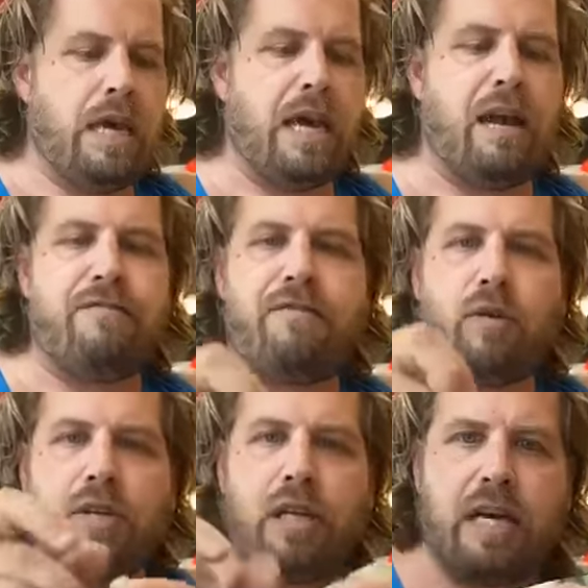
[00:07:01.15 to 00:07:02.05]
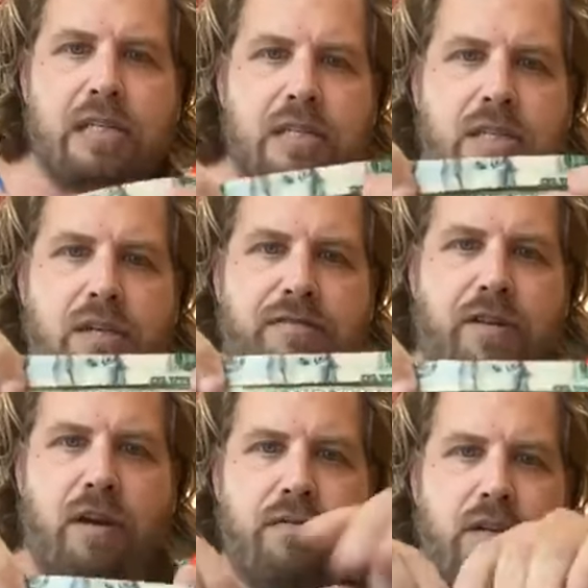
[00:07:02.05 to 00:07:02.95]
and I fold it like such in
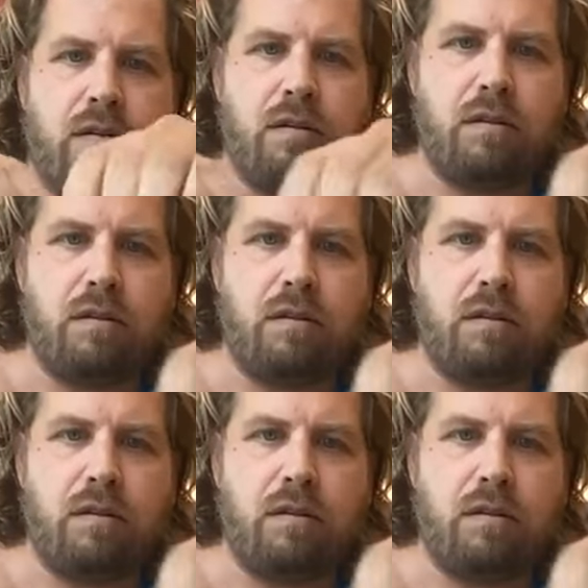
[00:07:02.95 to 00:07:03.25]
front of you,